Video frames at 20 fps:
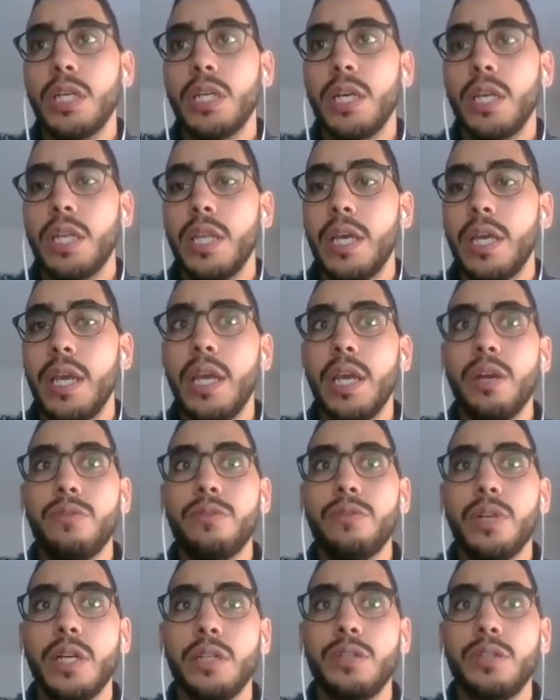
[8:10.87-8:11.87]
the
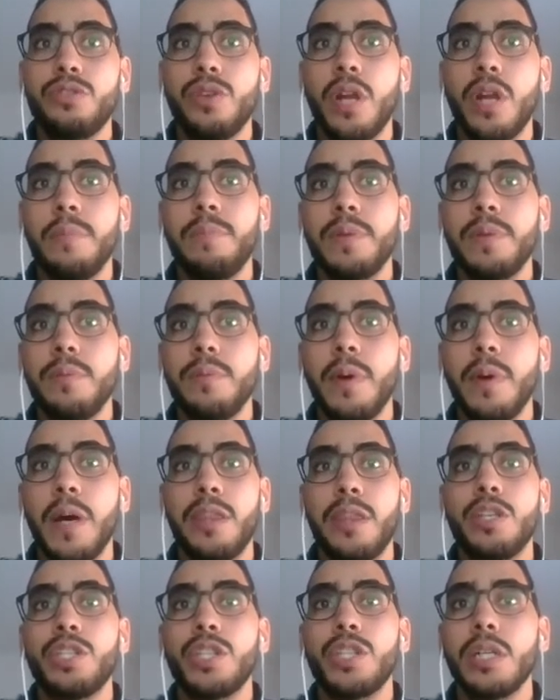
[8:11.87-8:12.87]
air trapped by
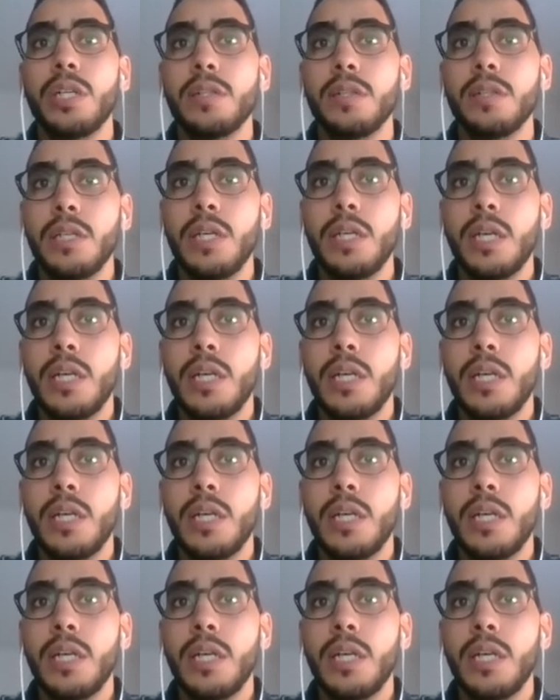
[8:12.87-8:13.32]
the shells